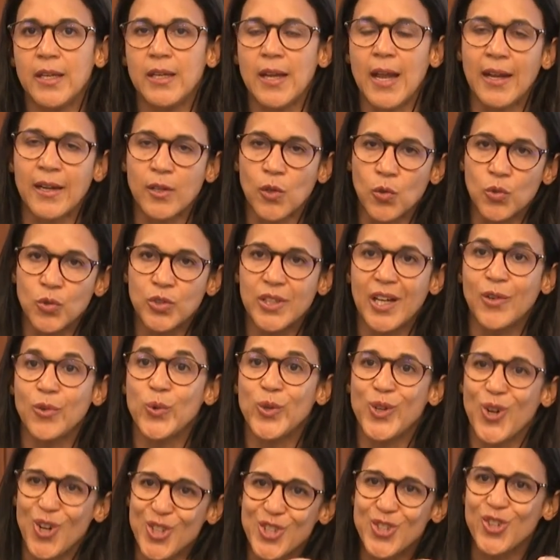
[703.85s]
At UNCTAD,
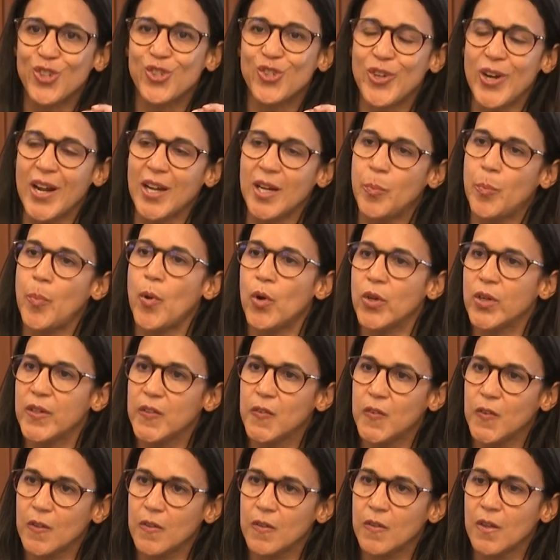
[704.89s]
we also track
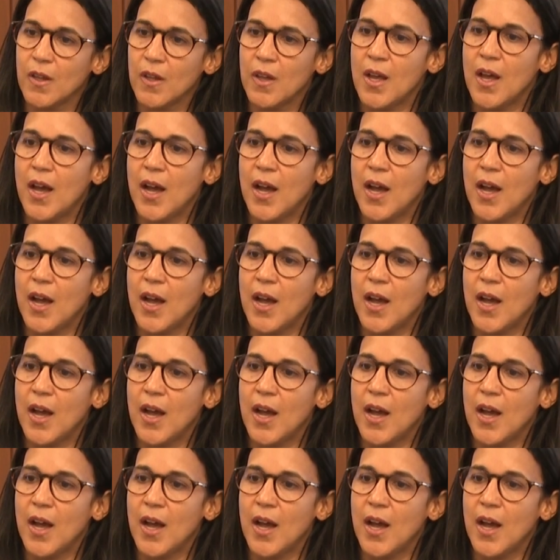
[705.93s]
policies,